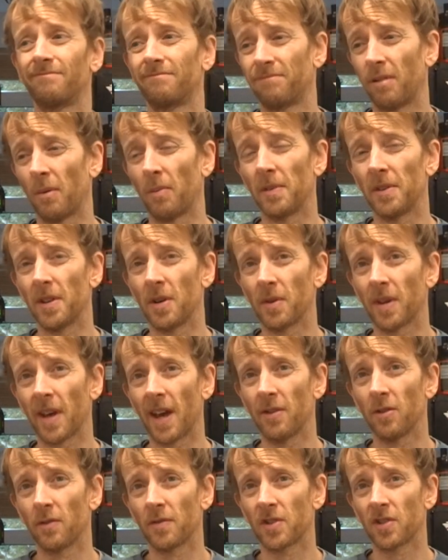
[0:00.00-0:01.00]
Probably don't get
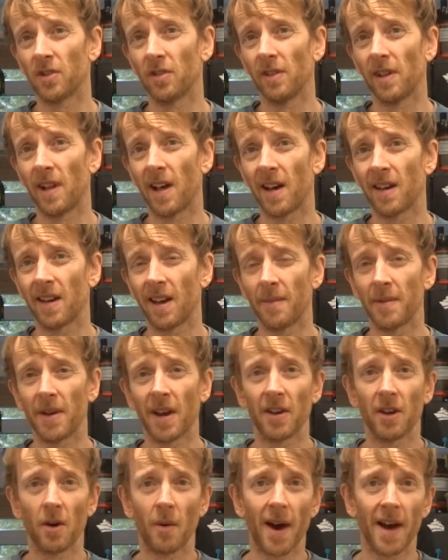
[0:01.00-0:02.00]
enough sunlight. I mean, I
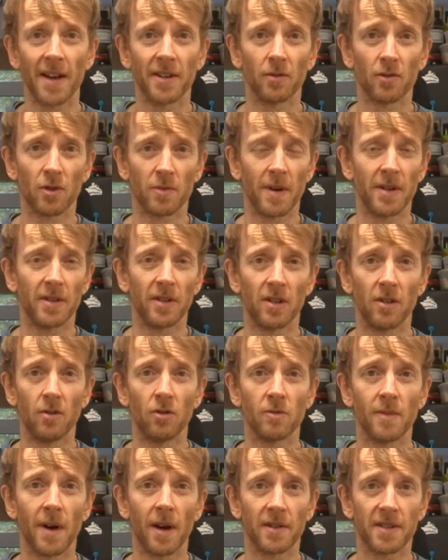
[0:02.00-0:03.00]
know I don't spend a huge
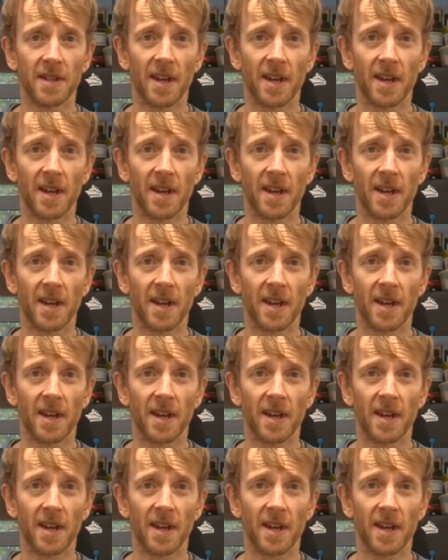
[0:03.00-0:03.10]
amount of